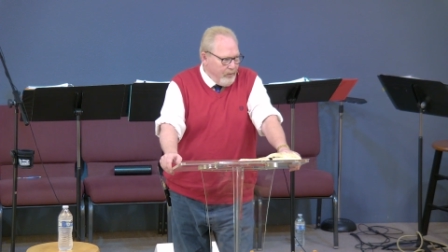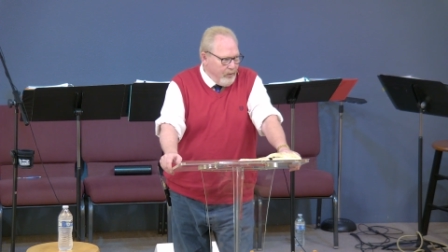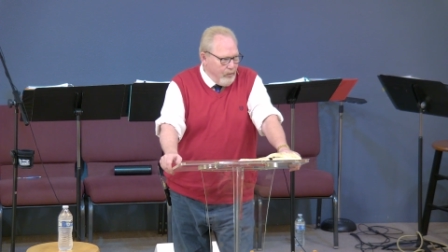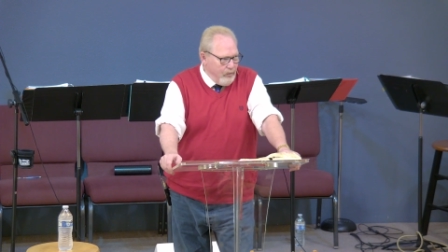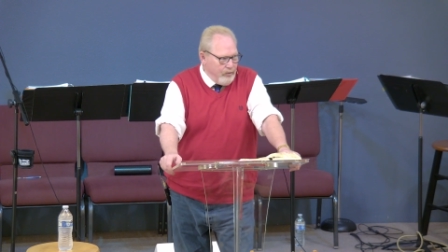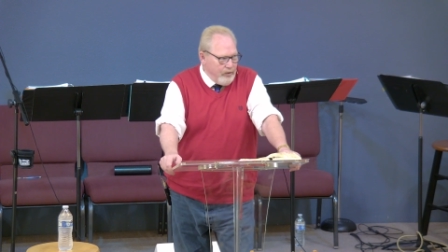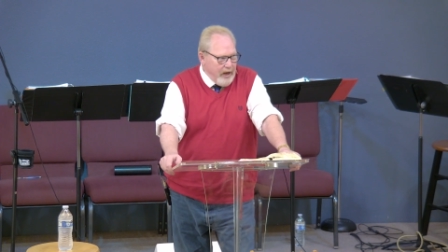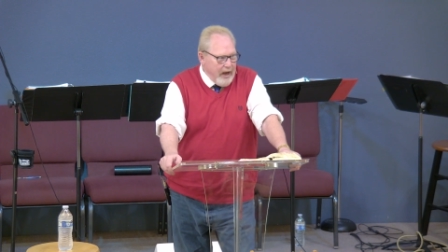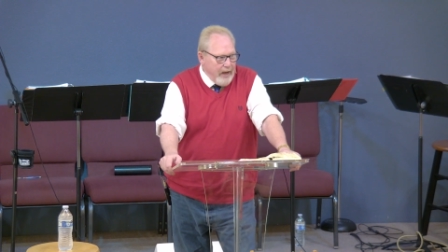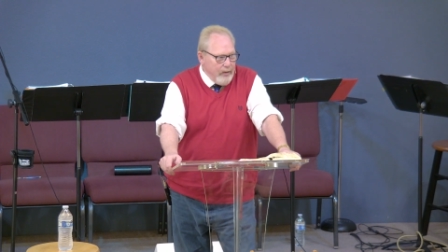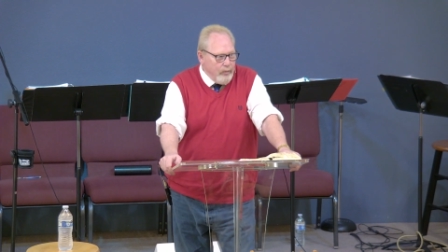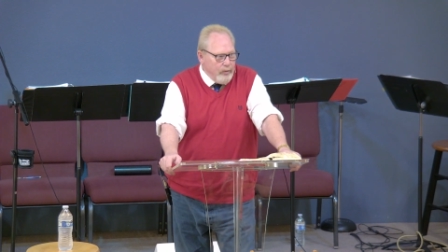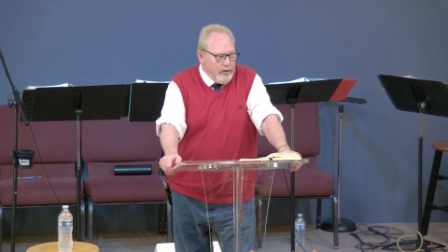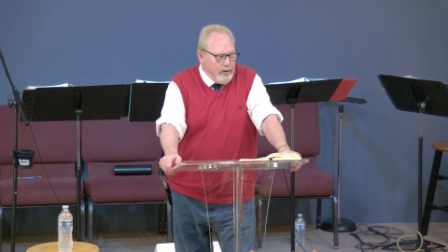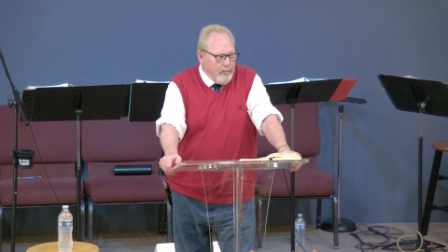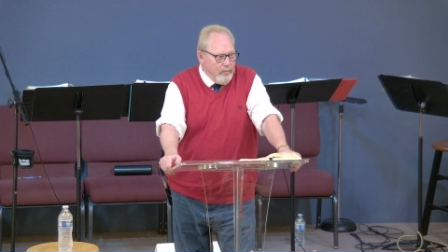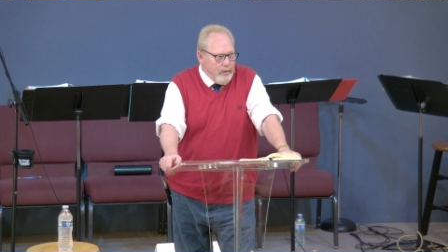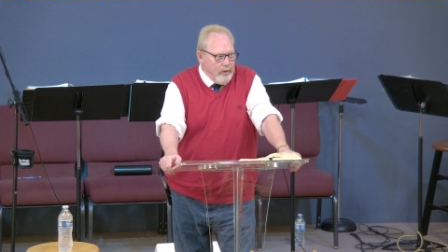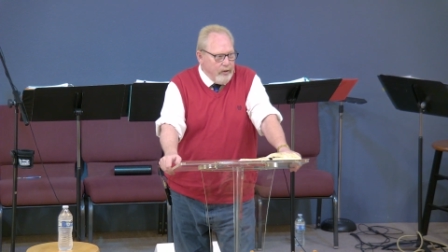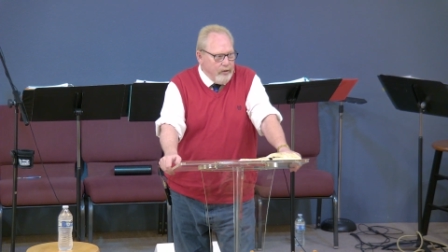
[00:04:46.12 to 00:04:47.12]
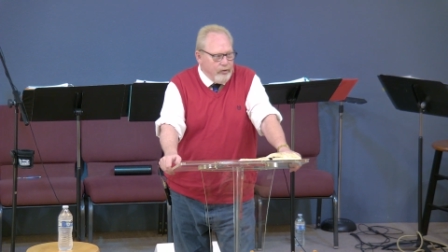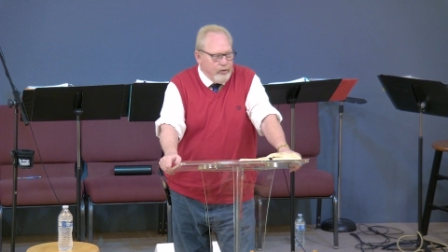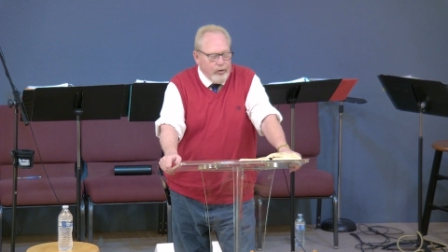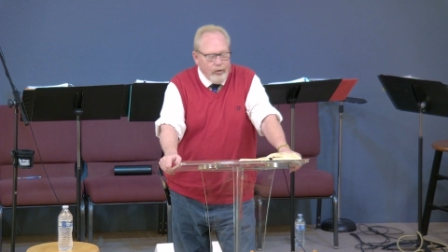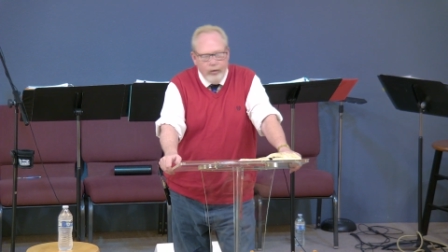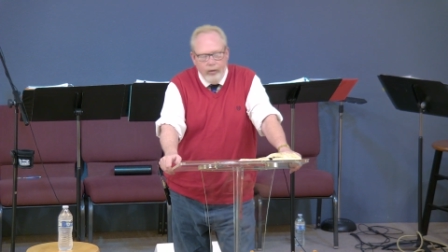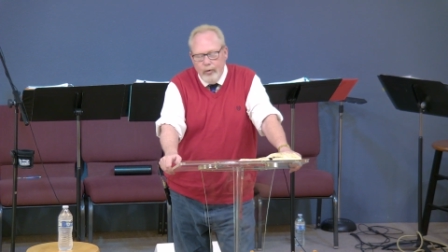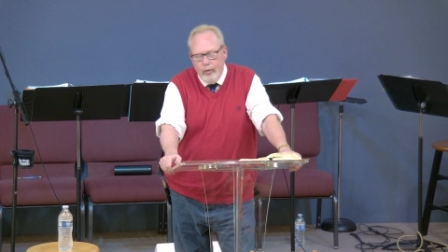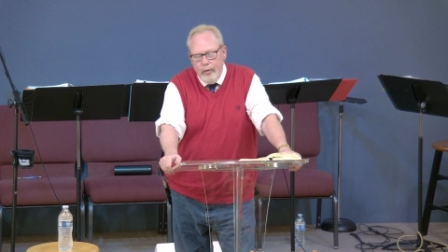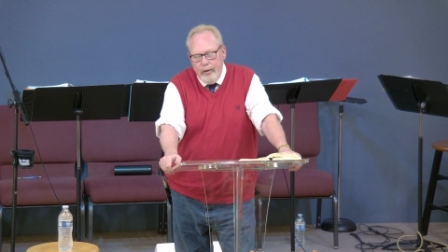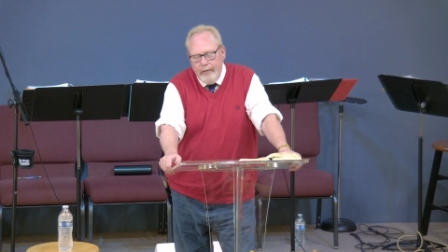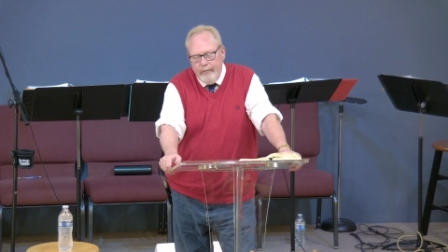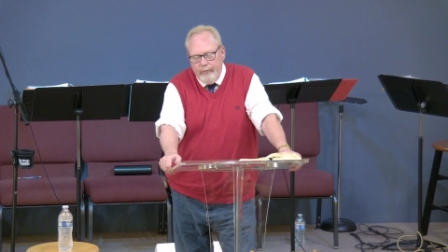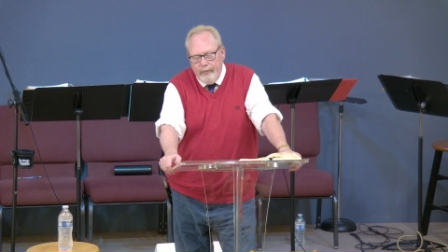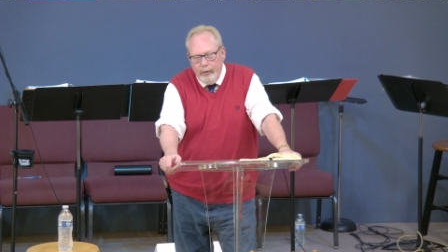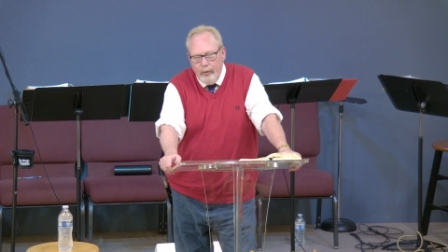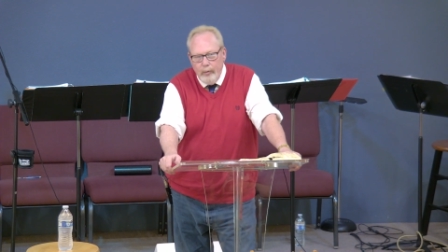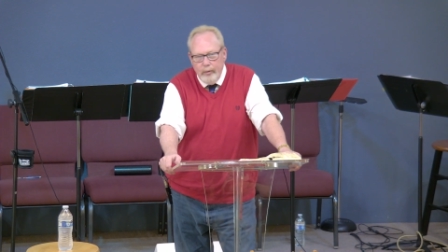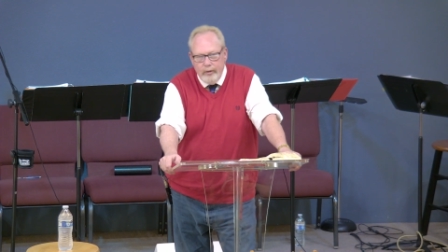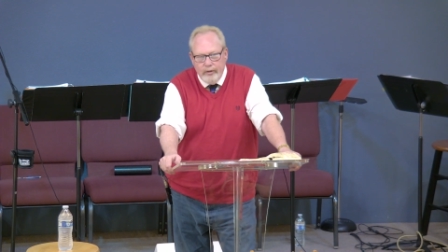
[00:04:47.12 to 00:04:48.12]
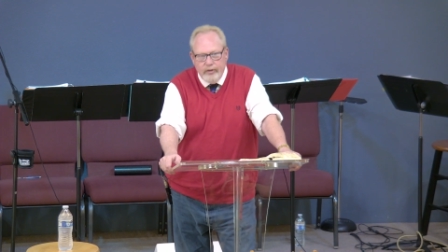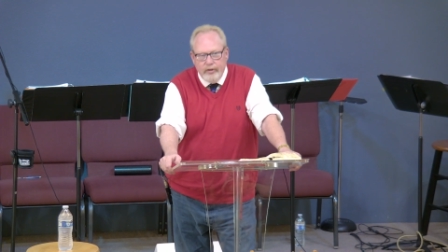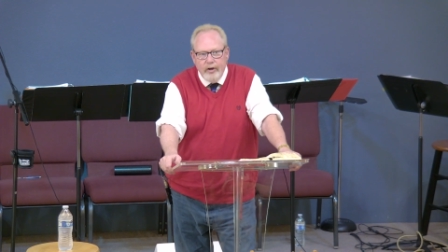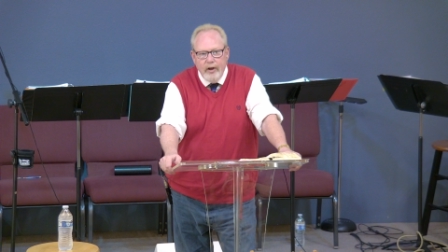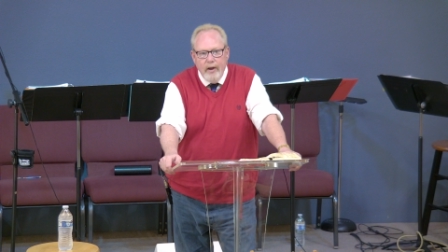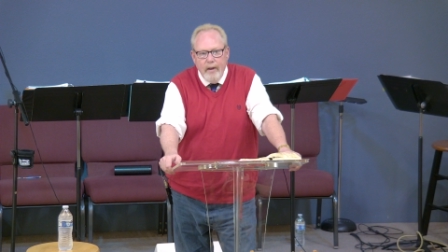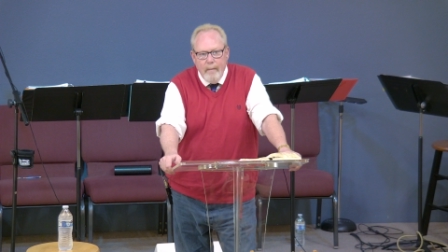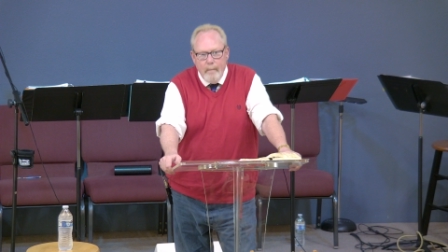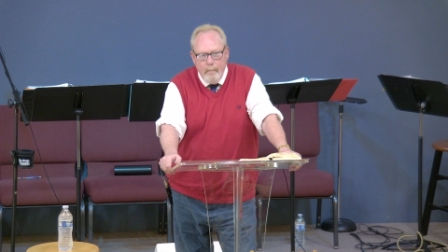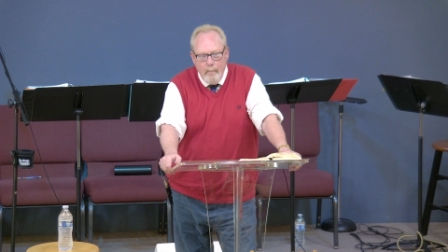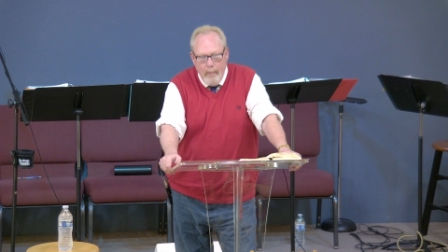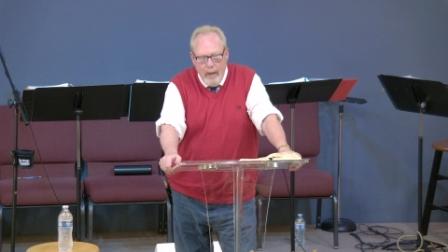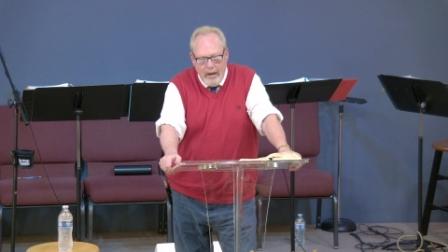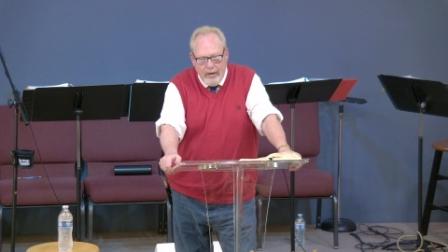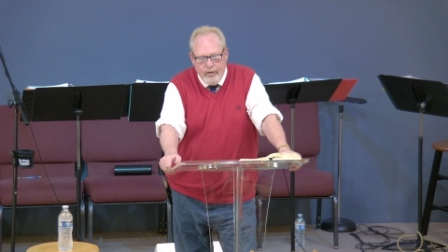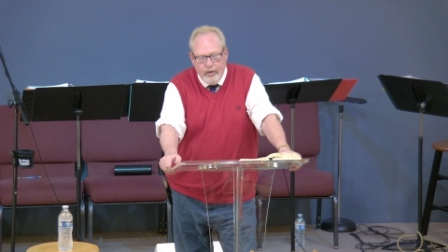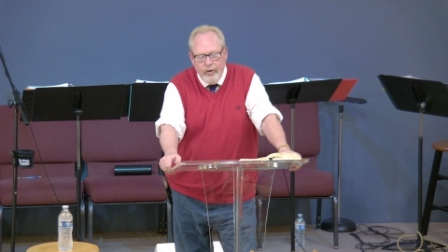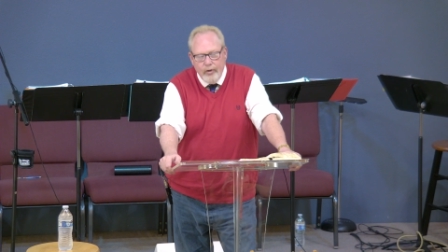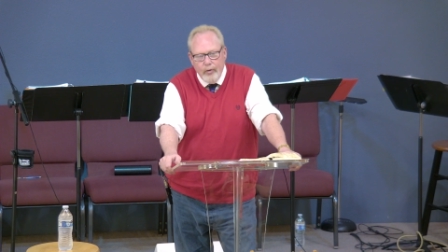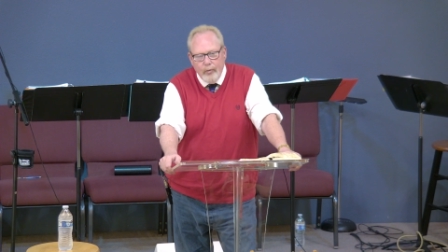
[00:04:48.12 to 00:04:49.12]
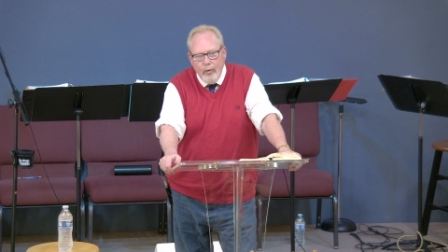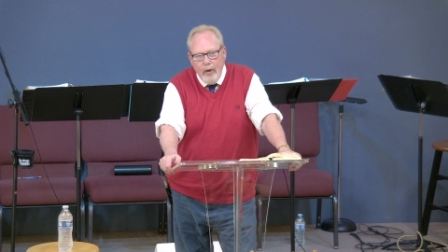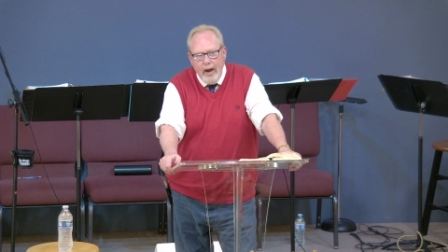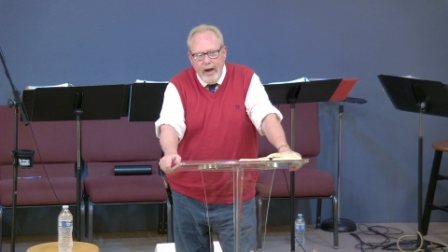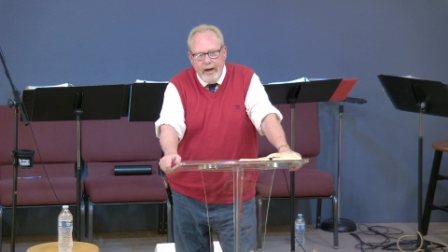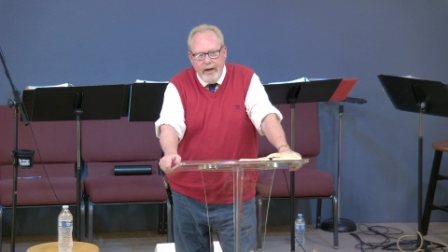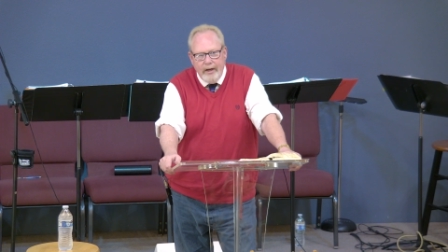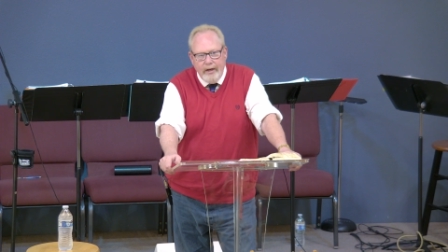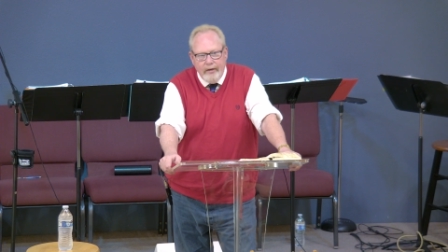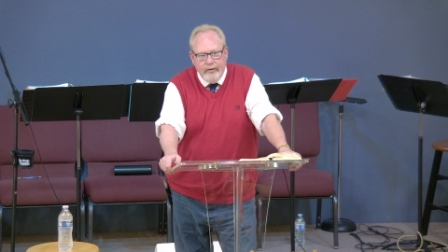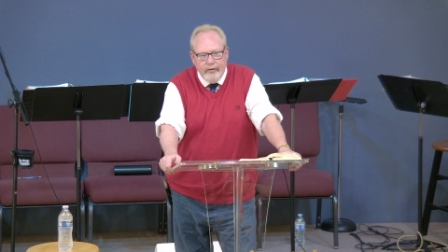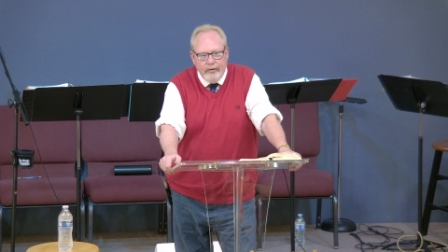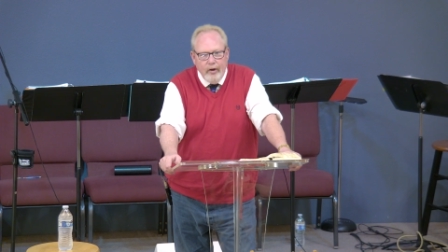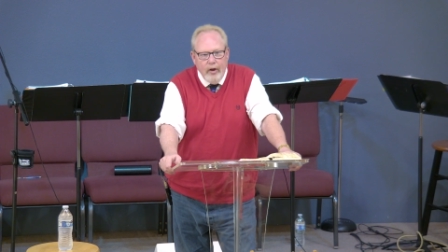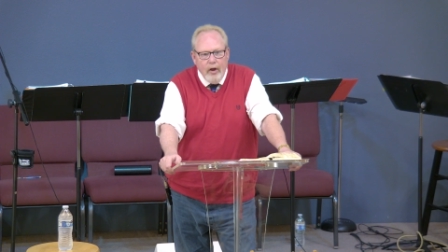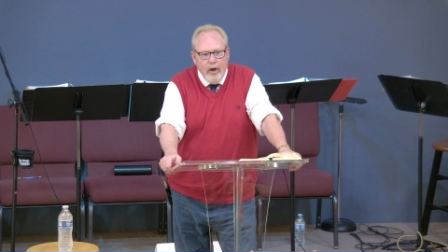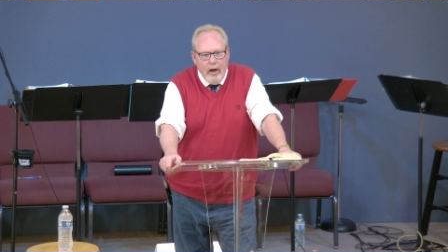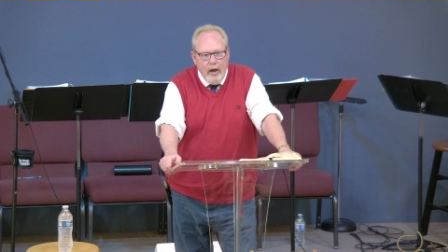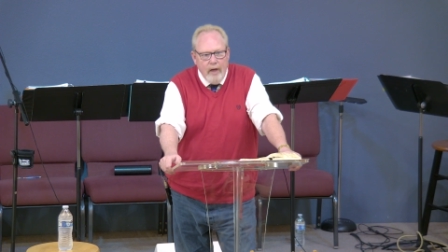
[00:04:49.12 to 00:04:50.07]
whose dad was a minister who influenced much of the writings